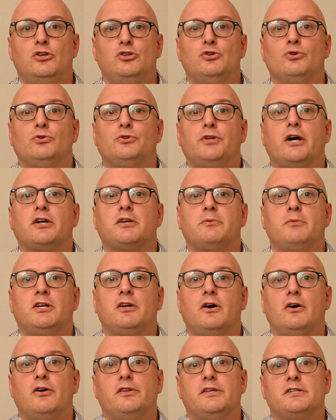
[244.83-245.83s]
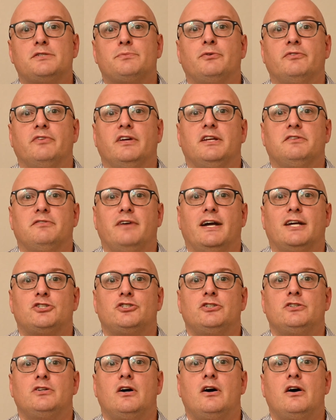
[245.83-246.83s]
You'll document all this preventive
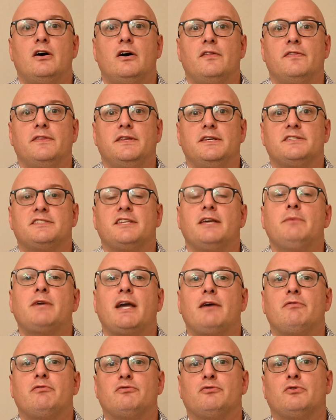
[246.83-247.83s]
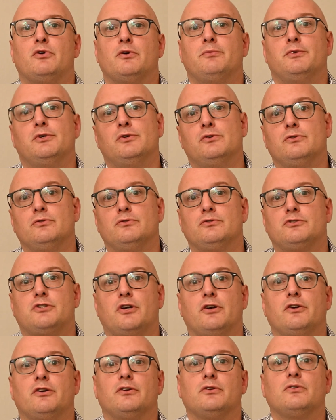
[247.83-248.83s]
action on the same CAPA form you
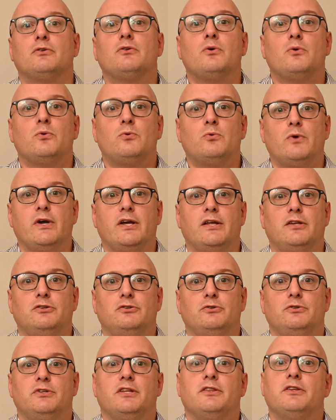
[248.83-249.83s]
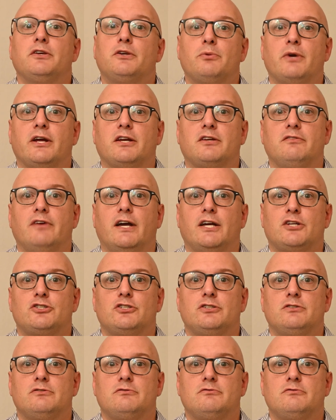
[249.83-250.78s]
started when you did the corrective action.